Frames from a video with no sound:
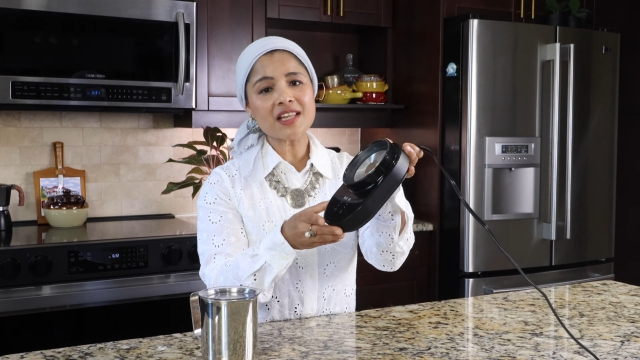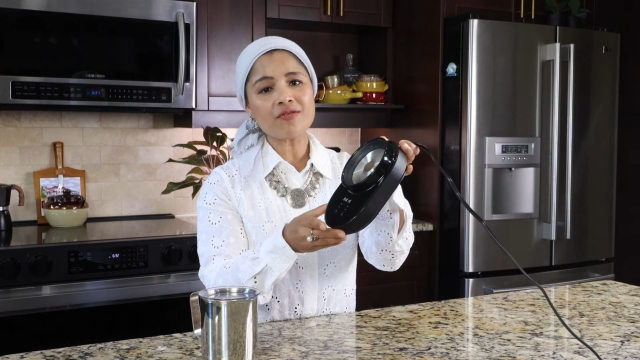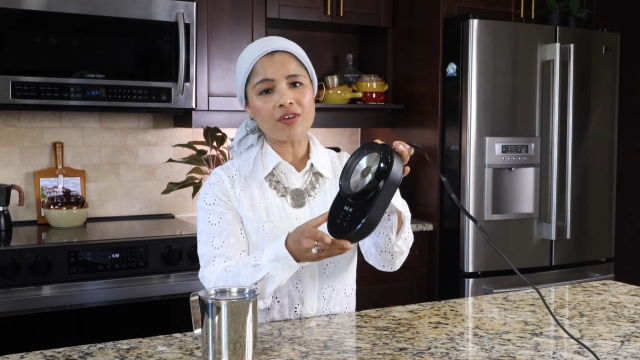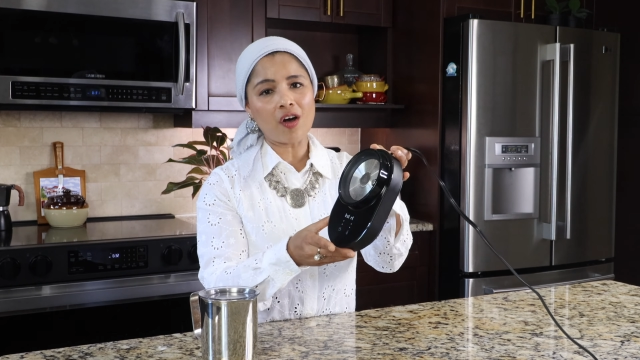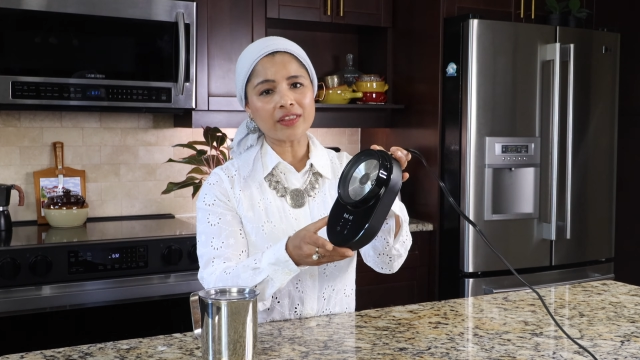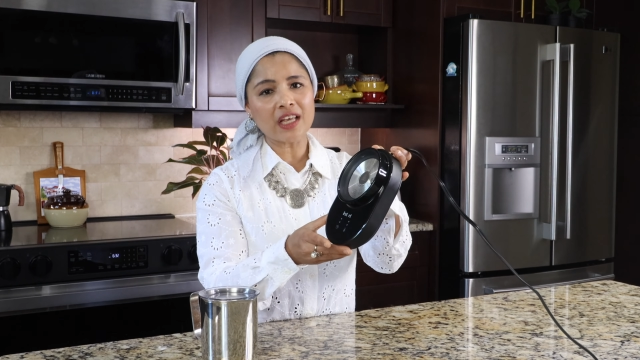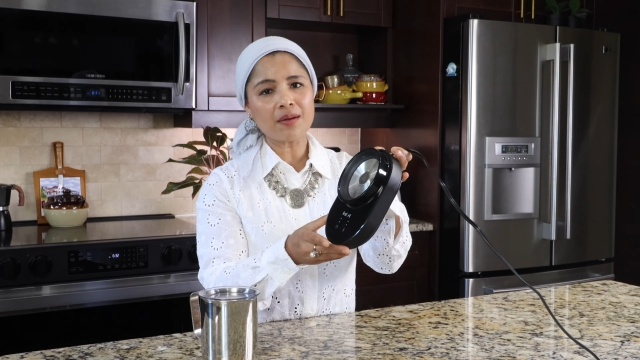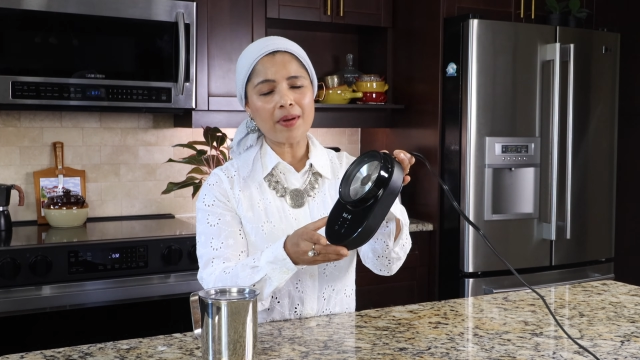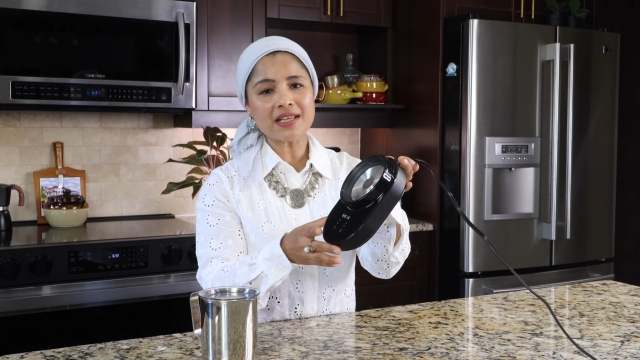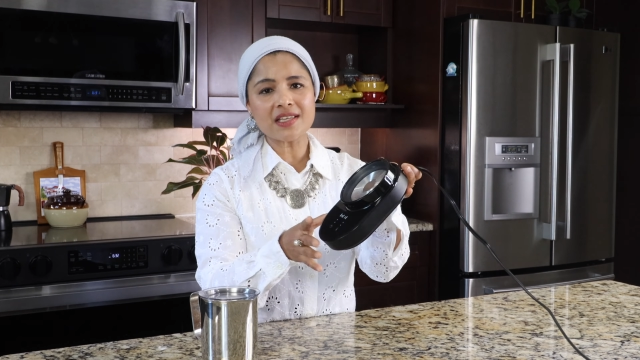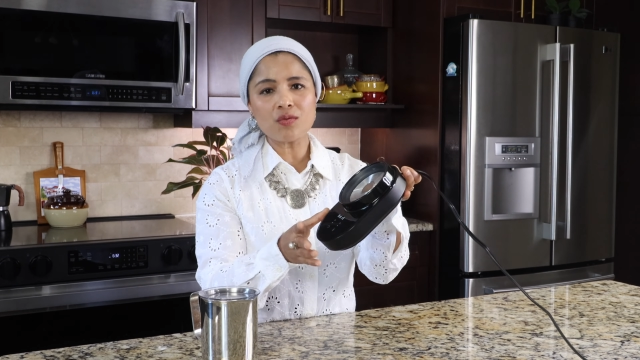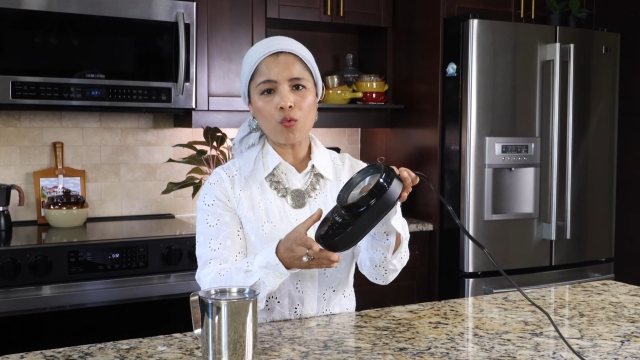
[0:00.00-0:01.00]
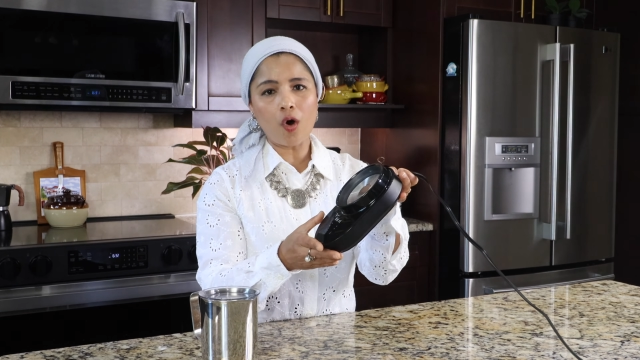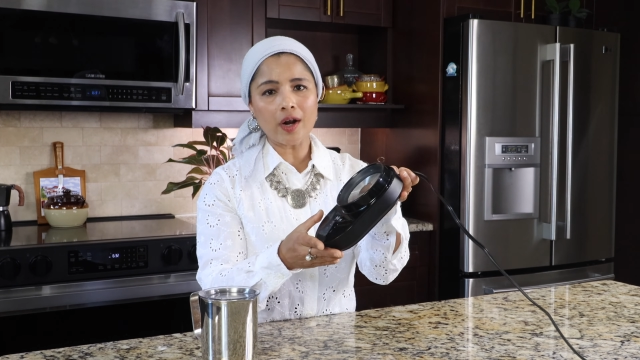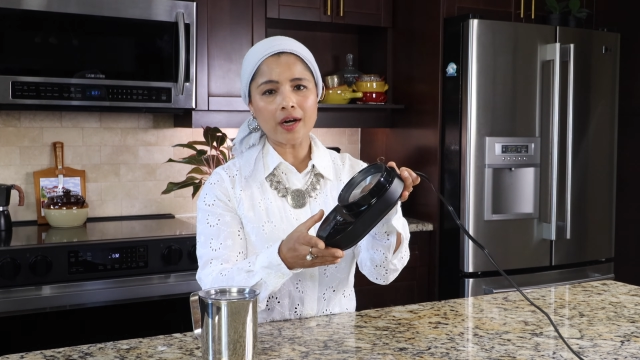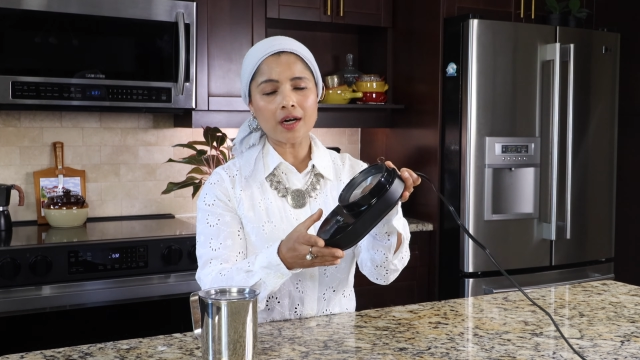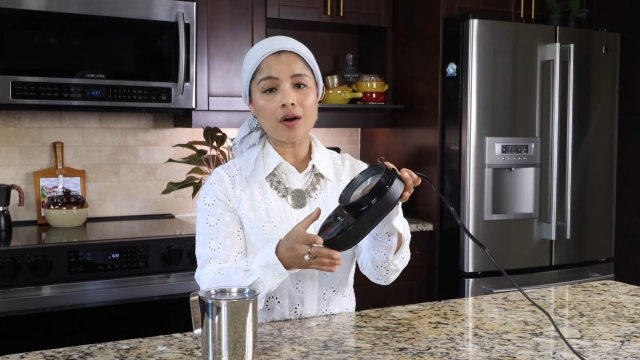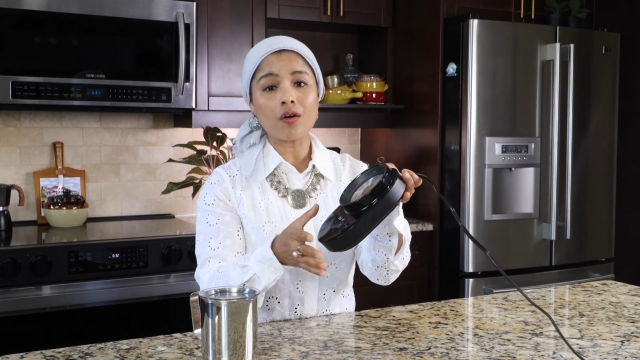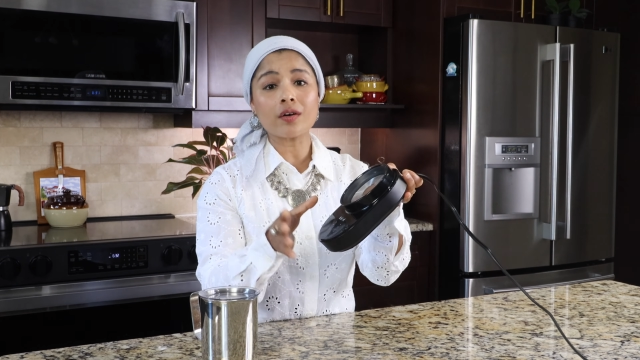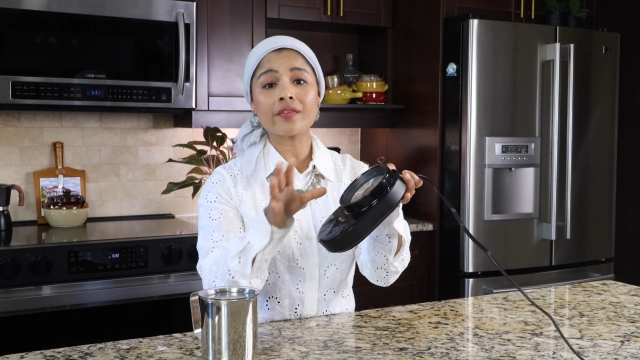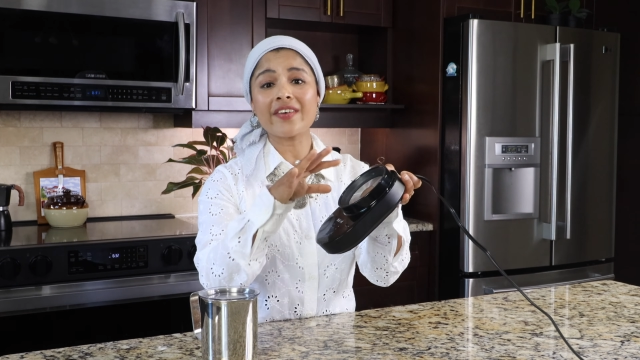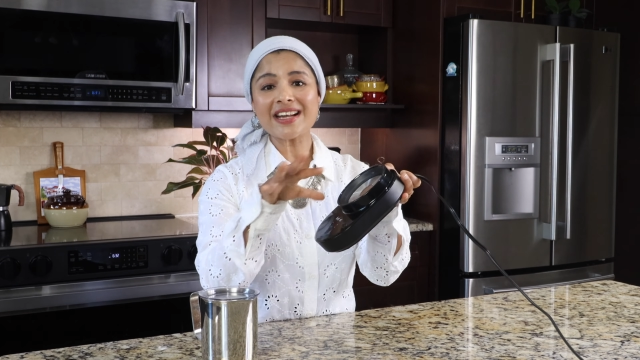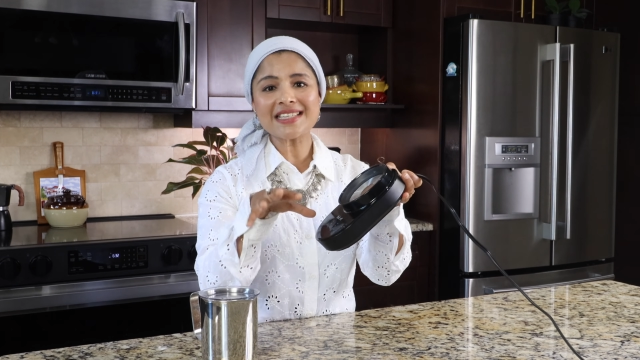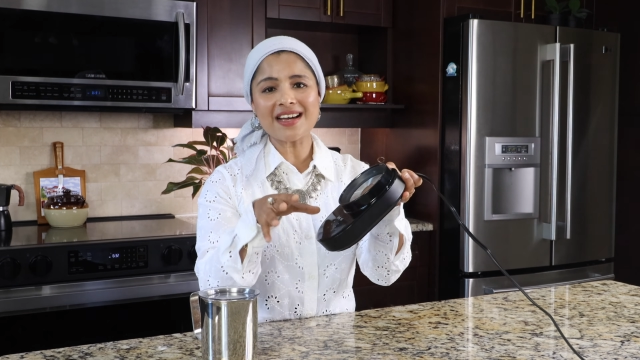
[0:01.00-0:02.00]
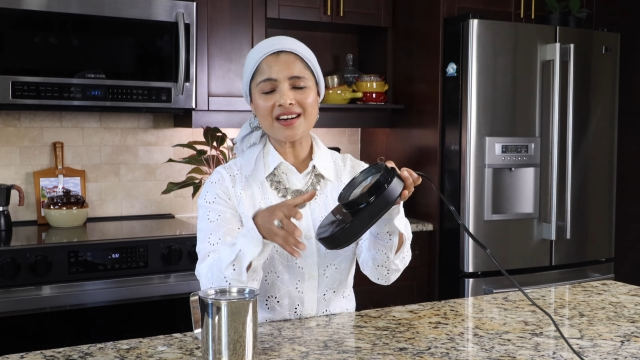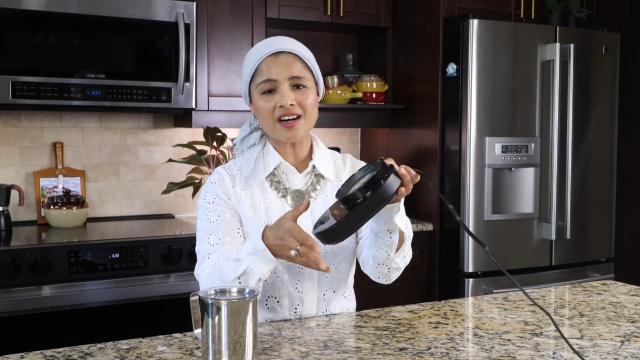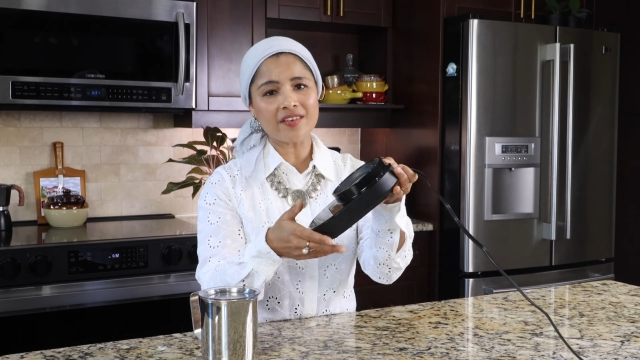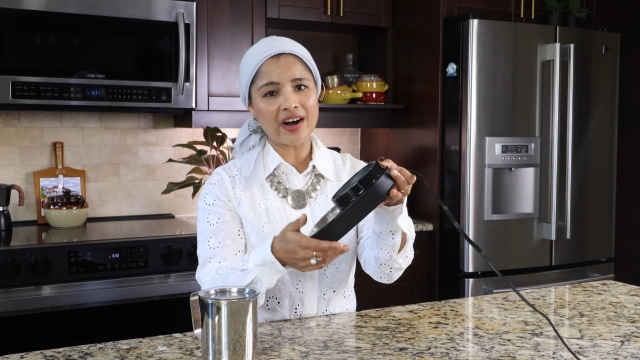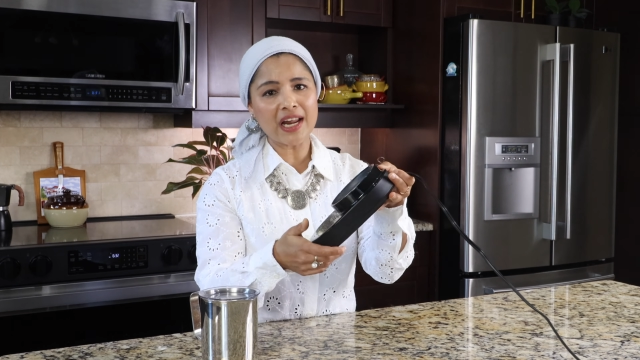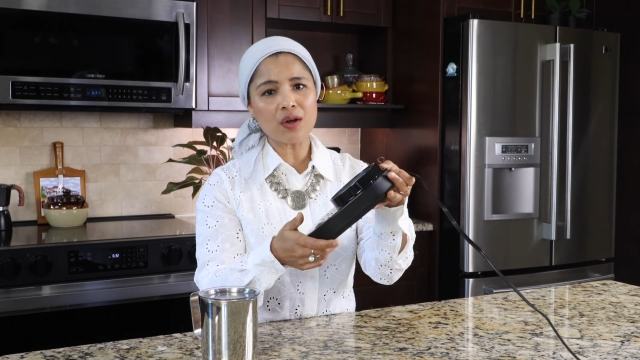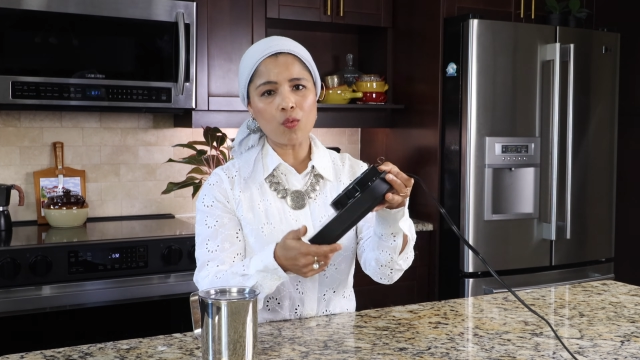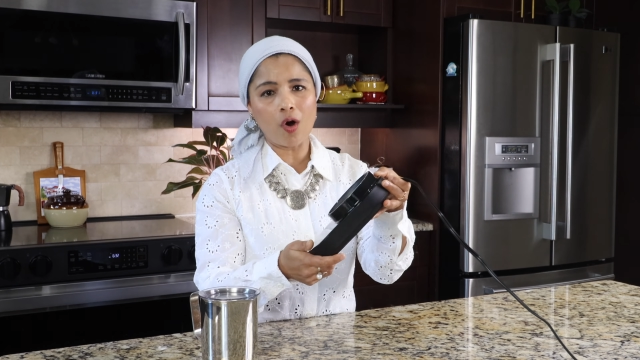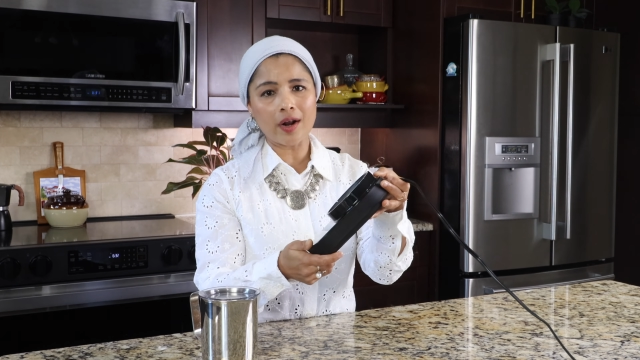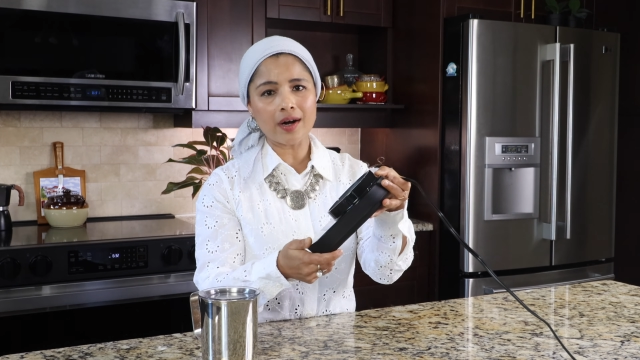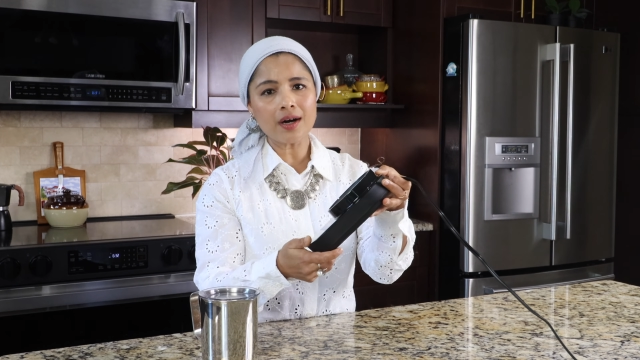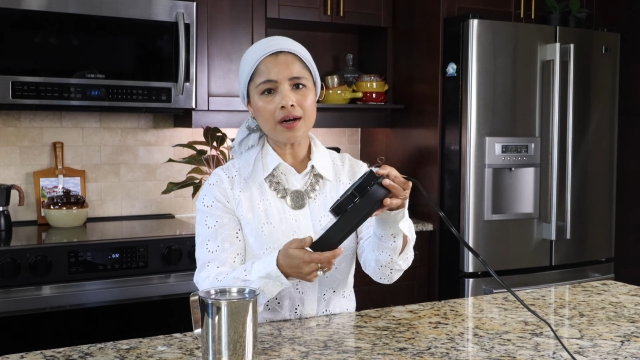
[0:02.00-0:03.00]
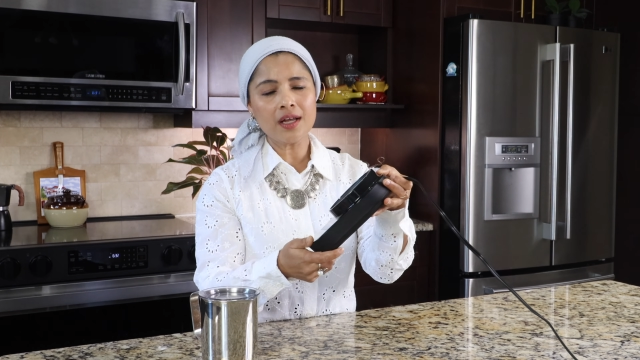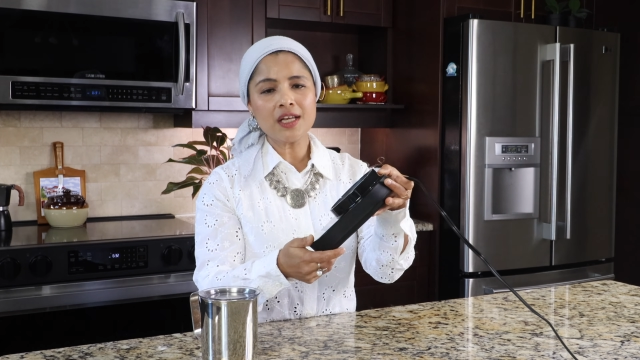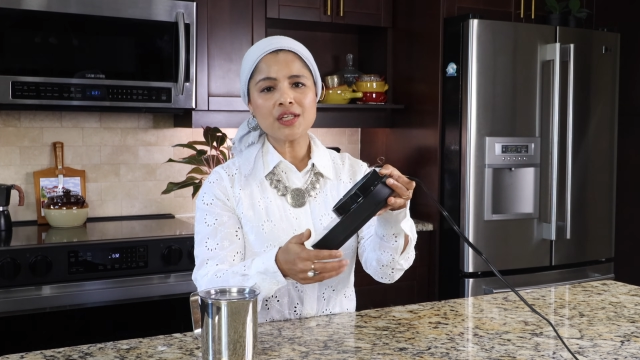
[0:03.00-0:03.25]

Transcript: the frothing base in water or rinse under running water.